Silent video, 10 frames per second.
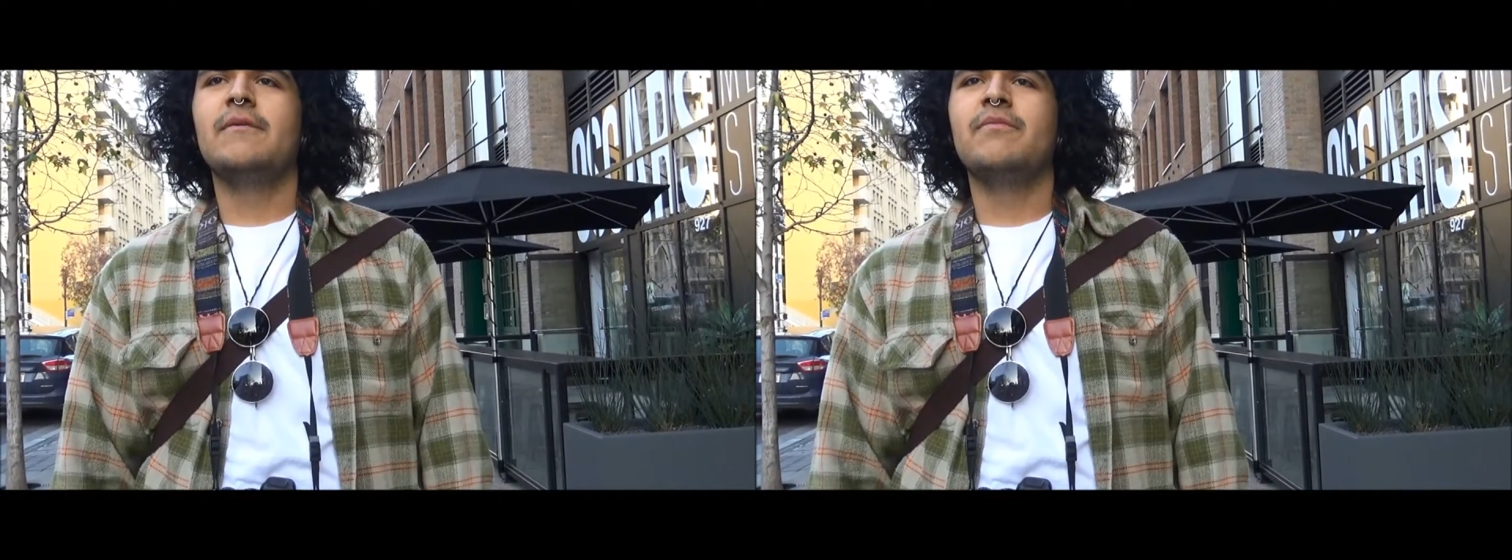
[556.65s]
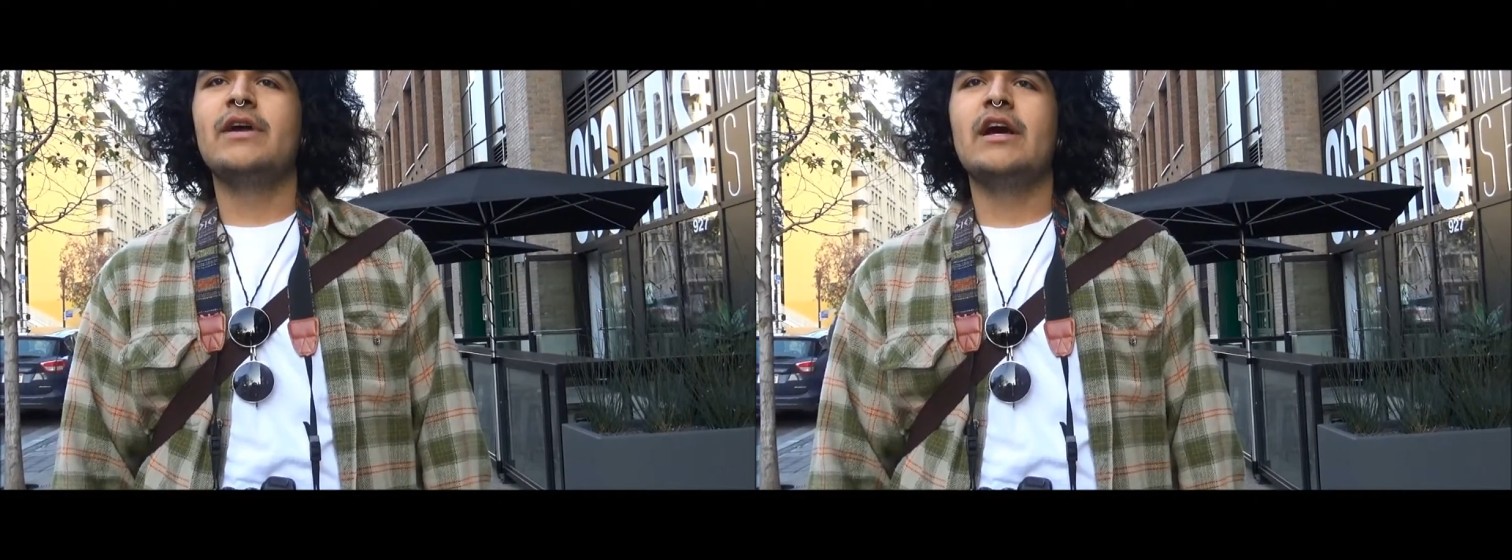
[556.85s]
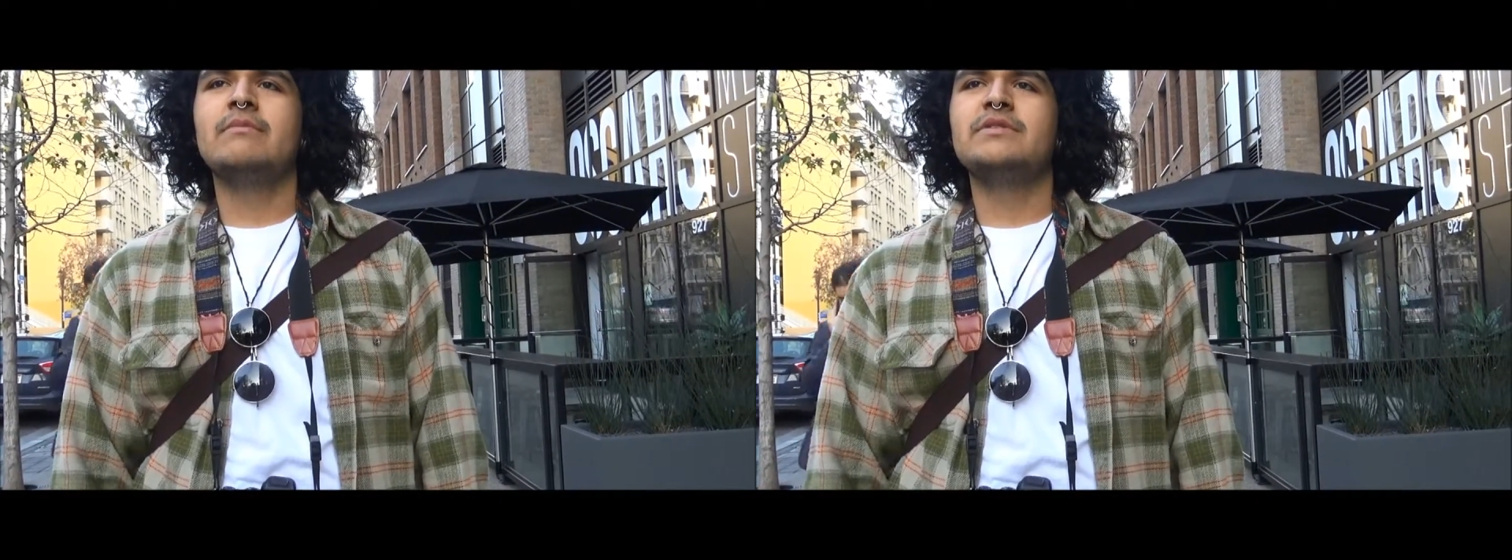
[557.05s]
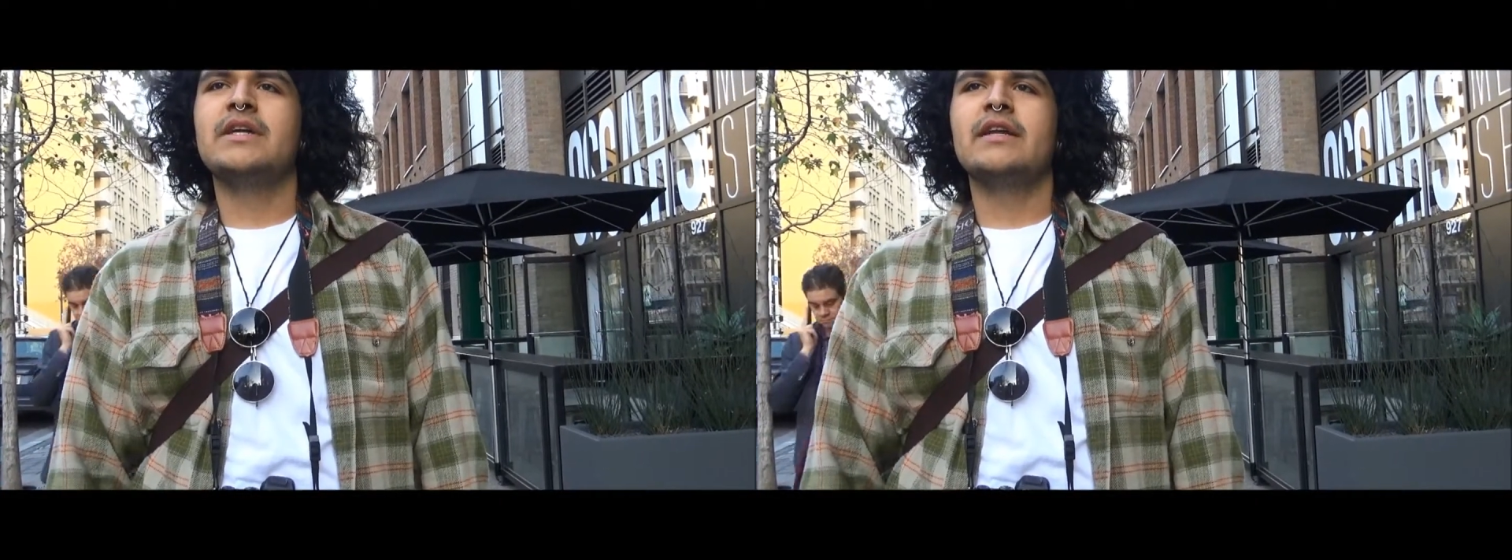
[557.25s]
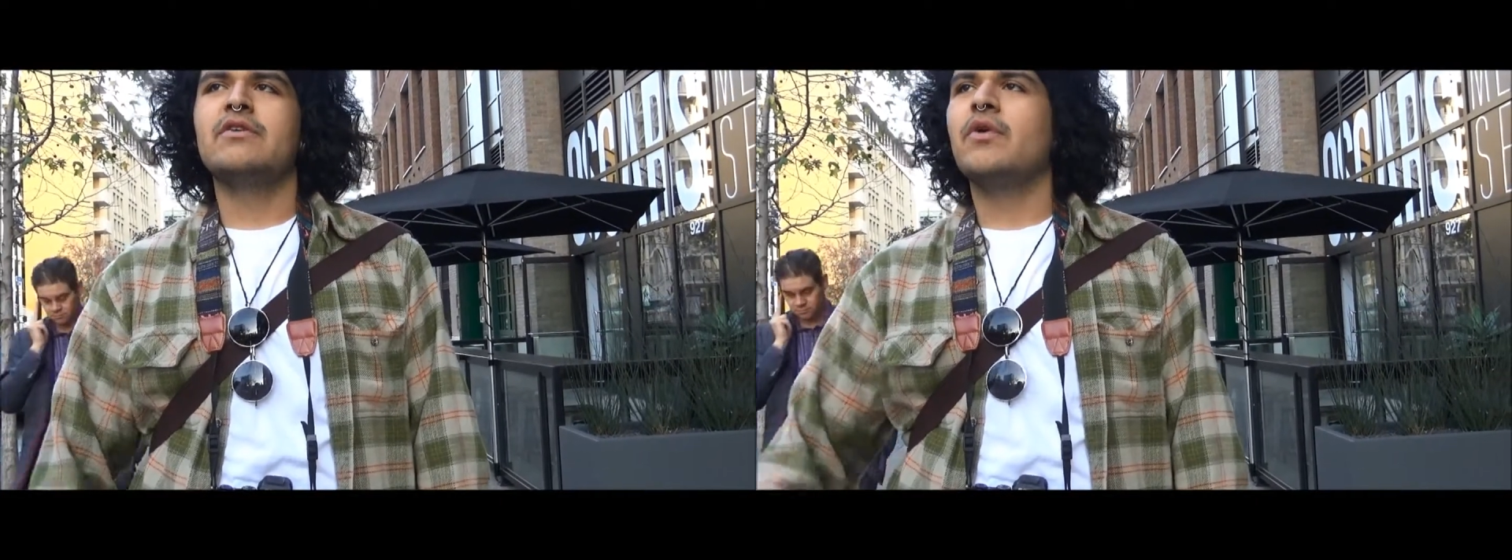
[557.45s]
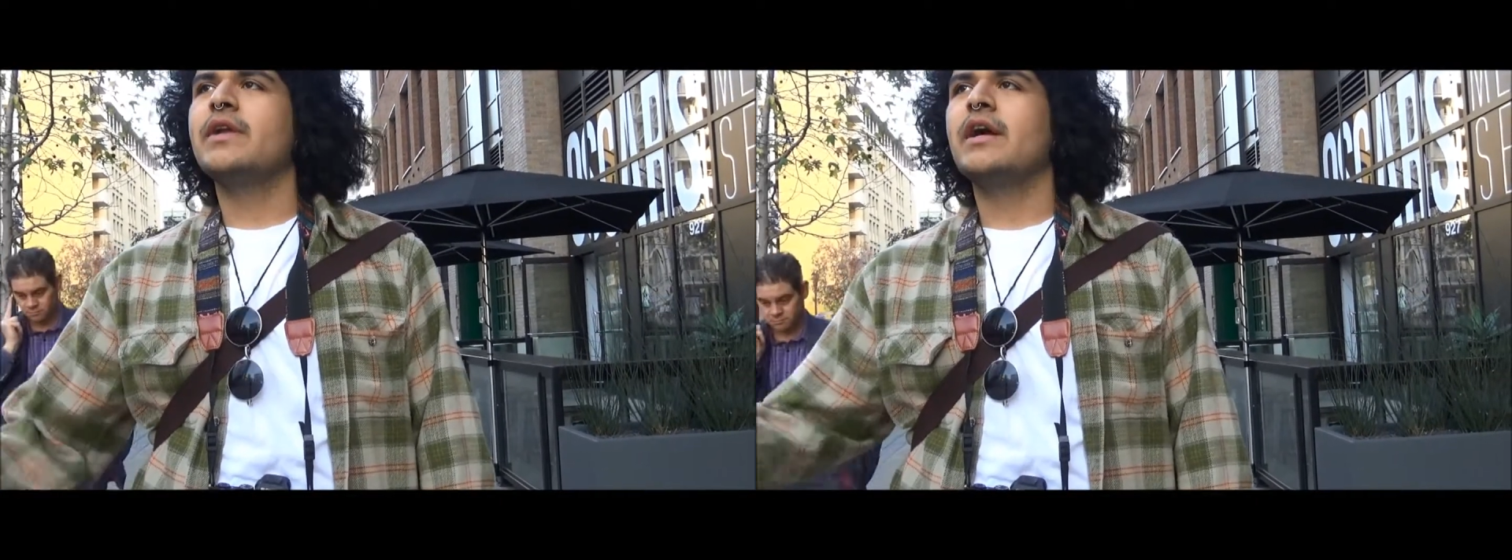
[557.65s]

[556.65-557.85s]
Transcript: right now I'm just kind of going